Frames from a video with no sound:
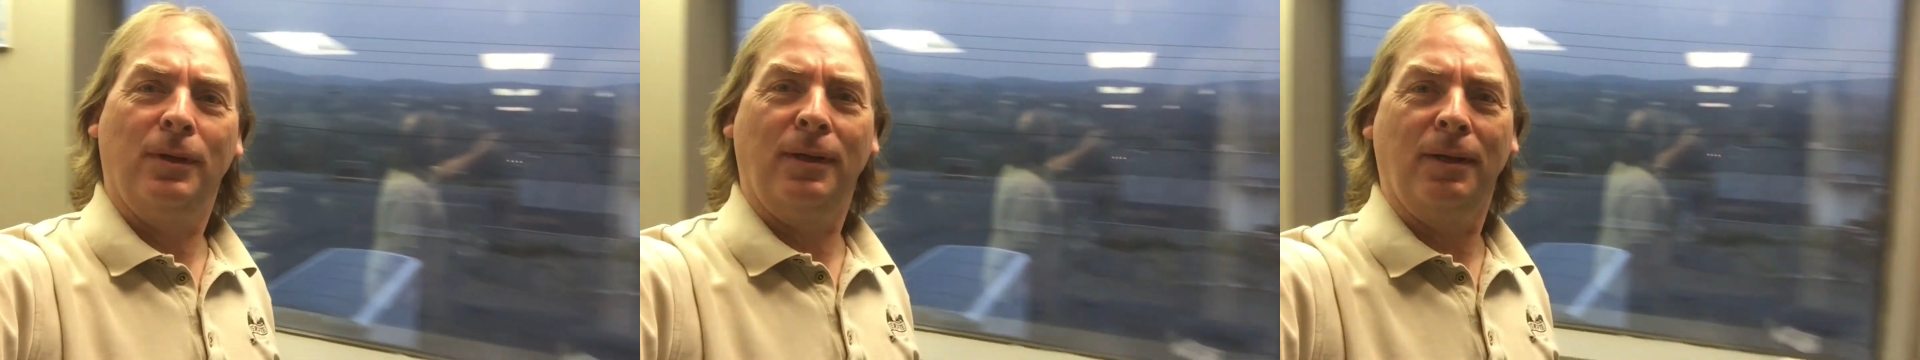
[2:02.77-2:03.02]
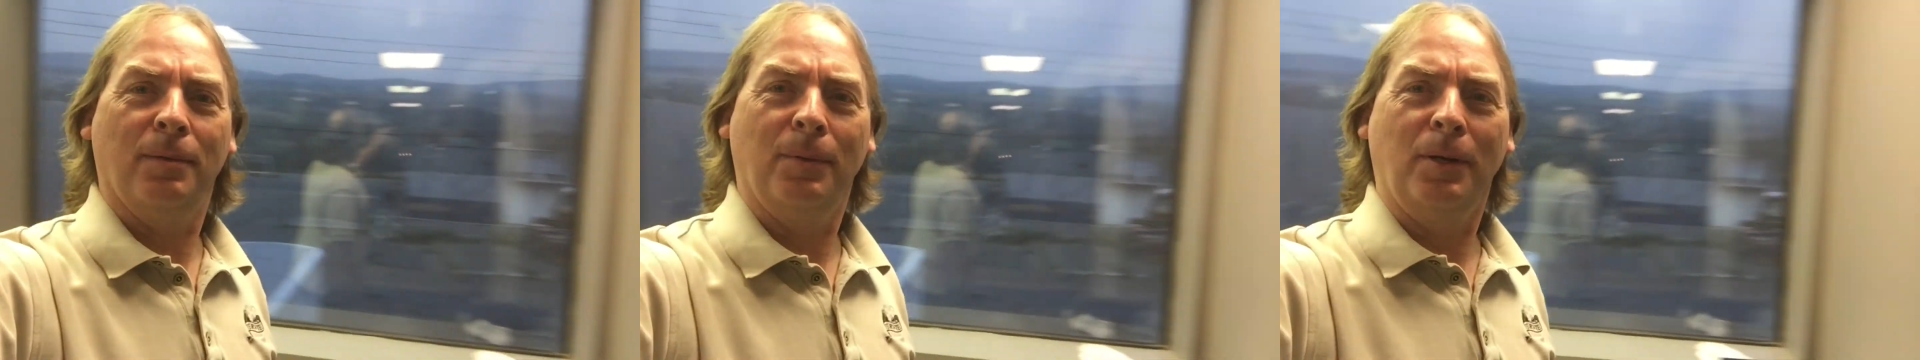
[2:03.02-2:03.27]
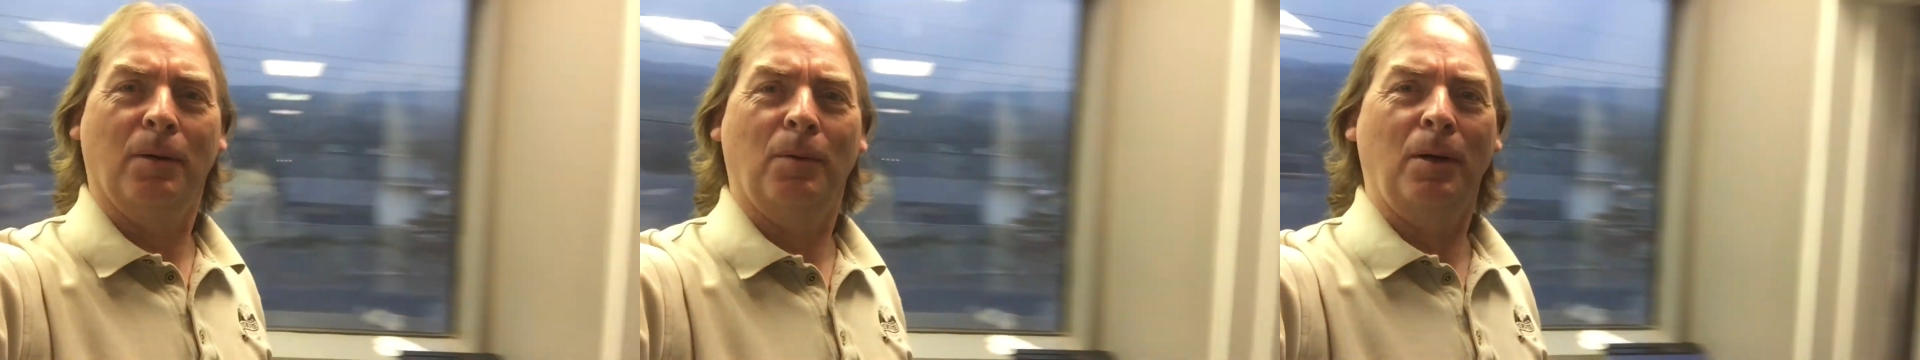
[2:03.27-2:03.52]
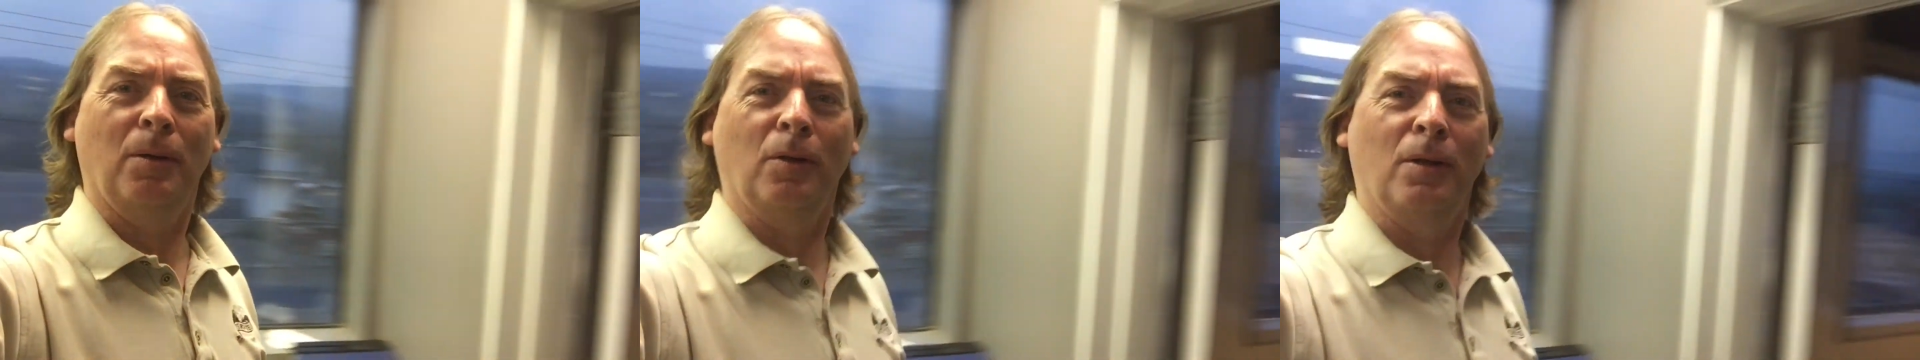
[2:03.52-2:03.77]
yeah.
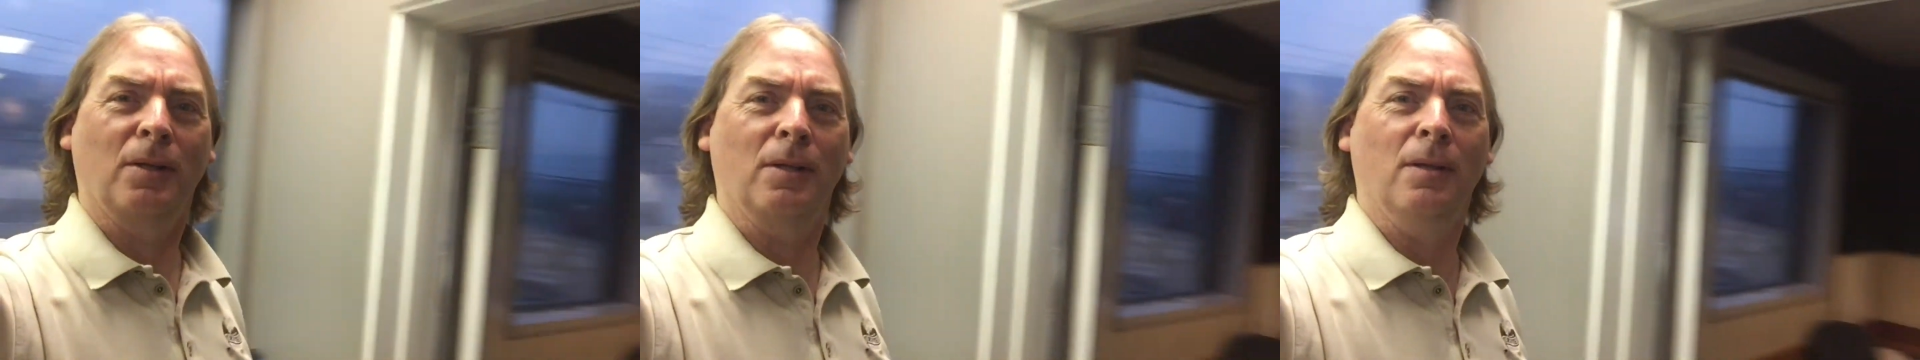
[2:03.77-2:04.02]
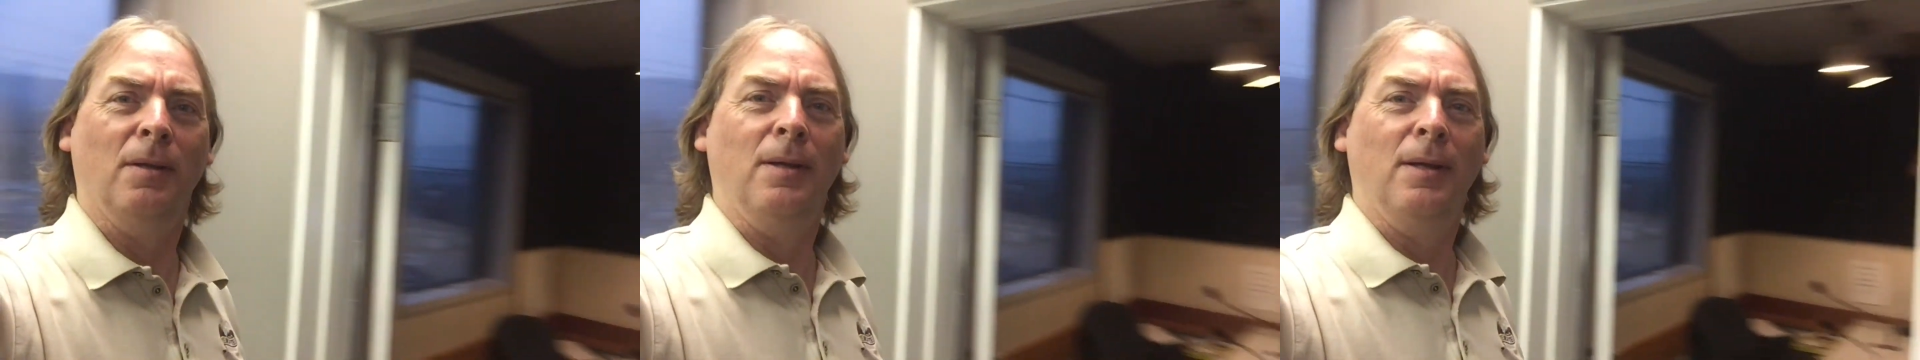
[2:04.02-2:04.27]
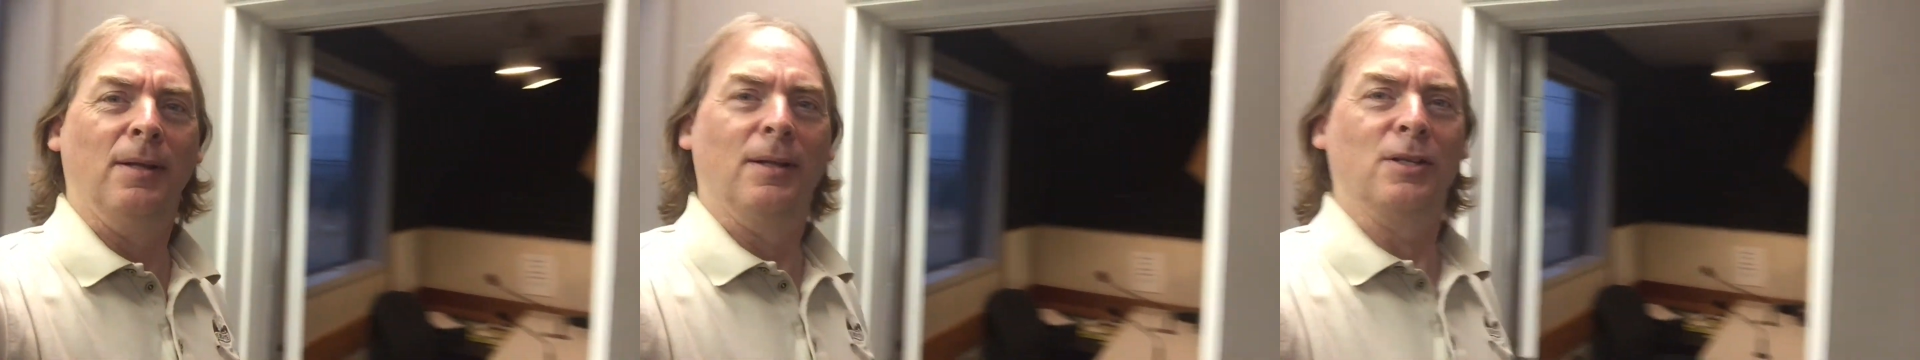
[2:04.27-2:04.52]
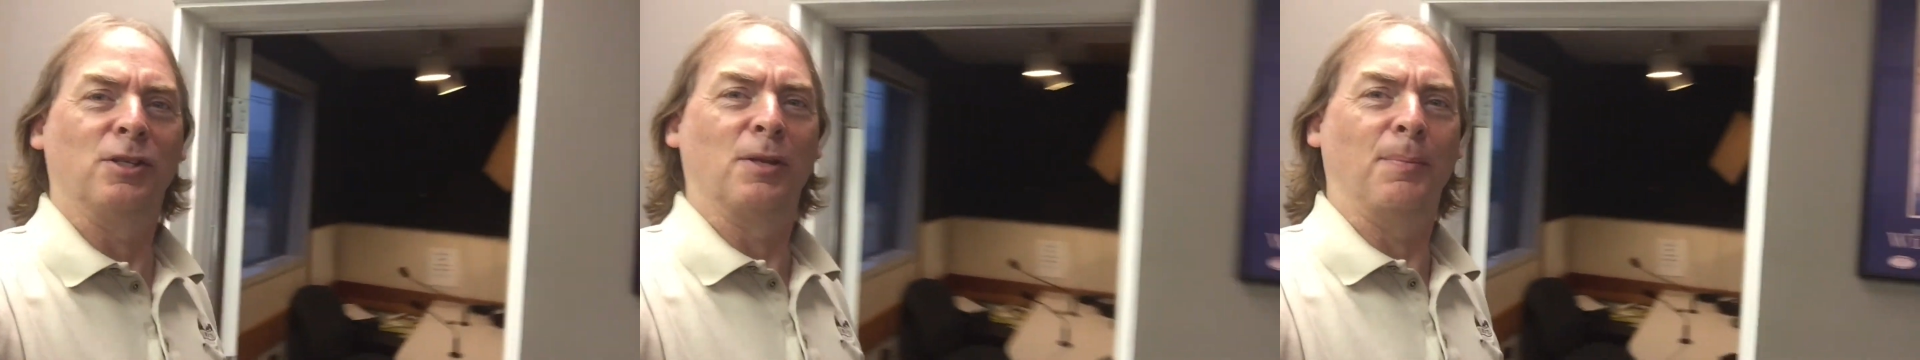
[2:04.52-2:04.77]
Well, look at
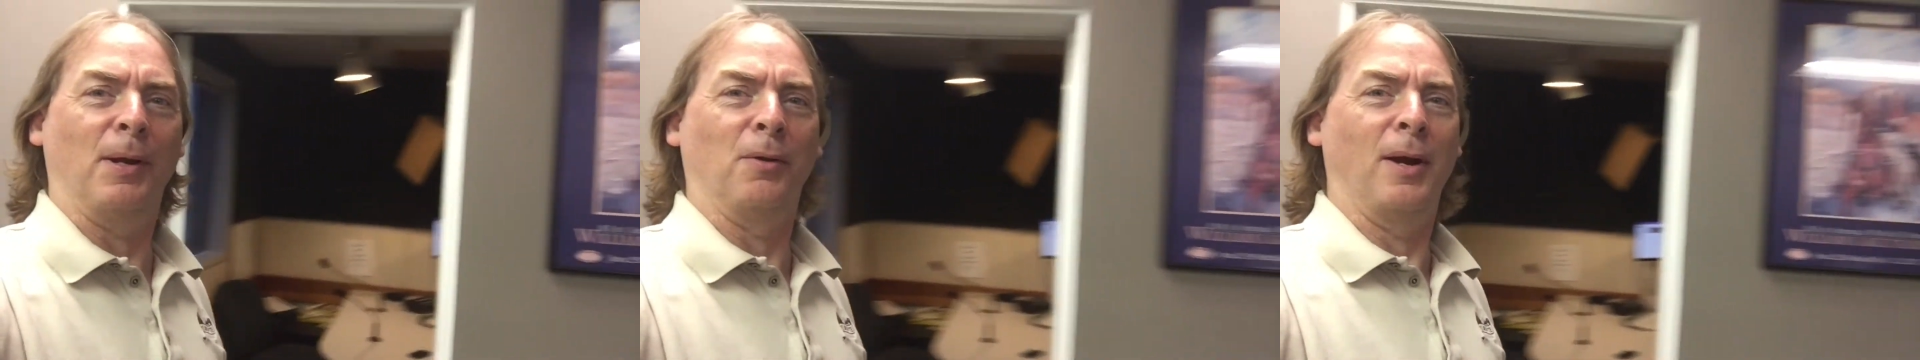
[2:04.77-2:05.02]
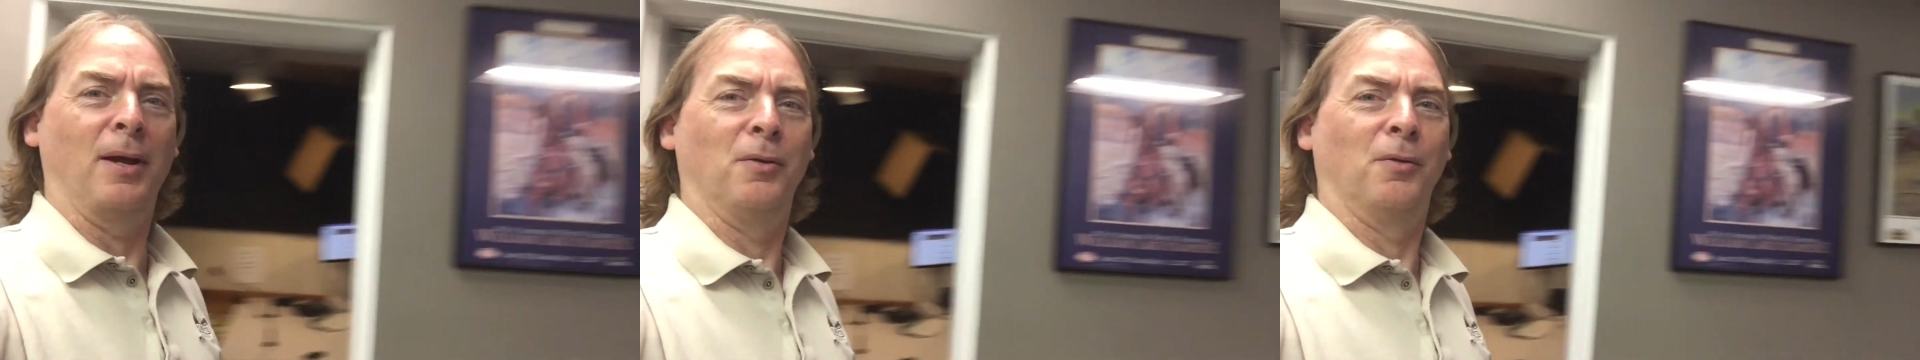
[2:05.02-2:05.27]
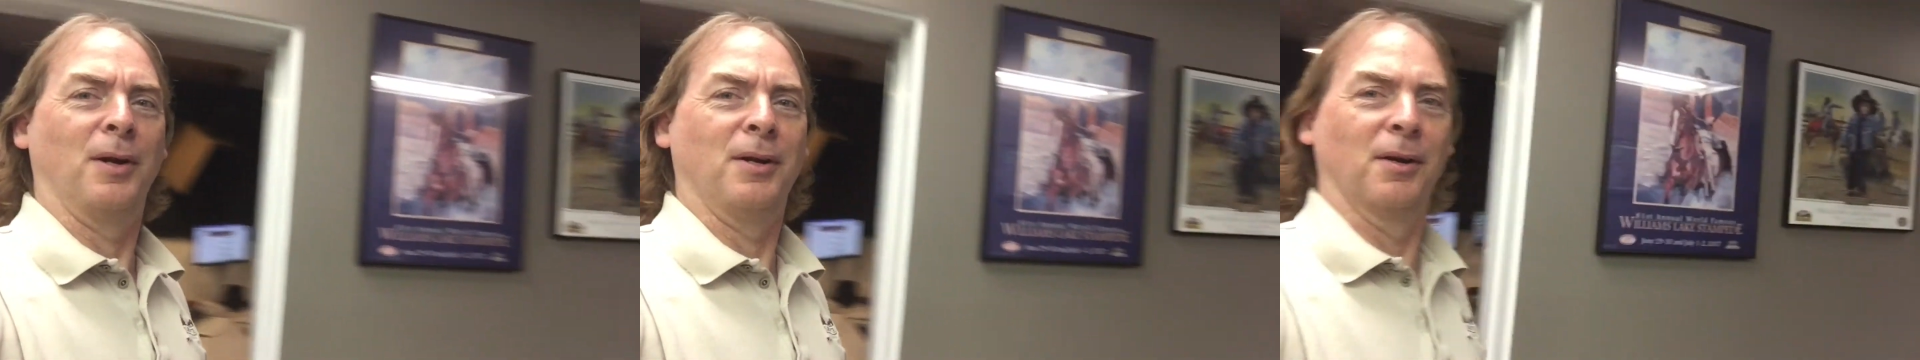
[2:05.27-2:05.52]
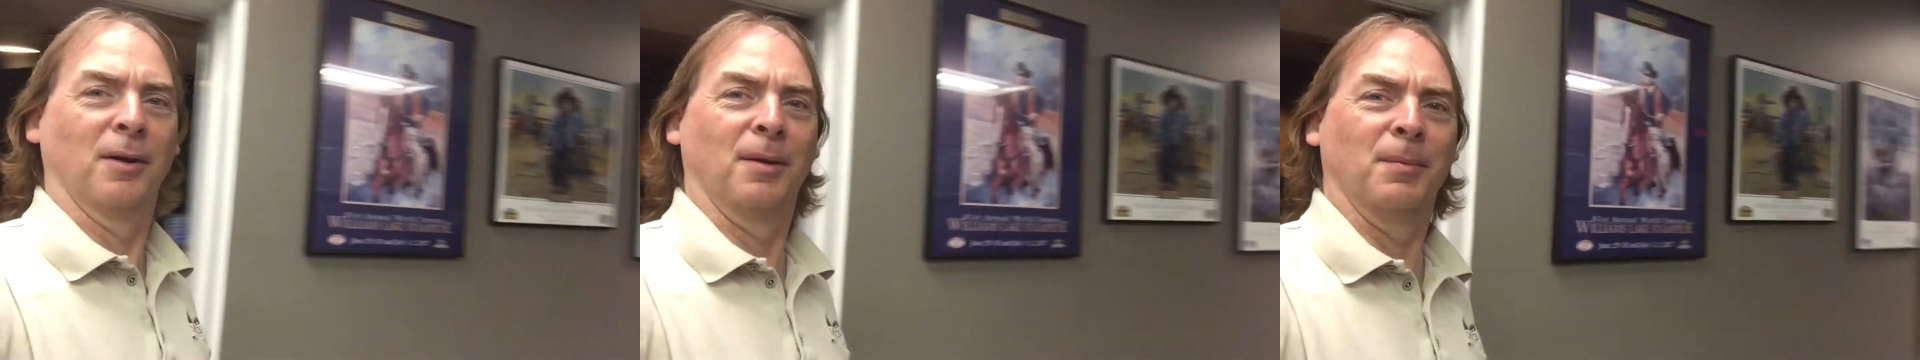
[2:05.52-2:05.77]
this is the better angle right here.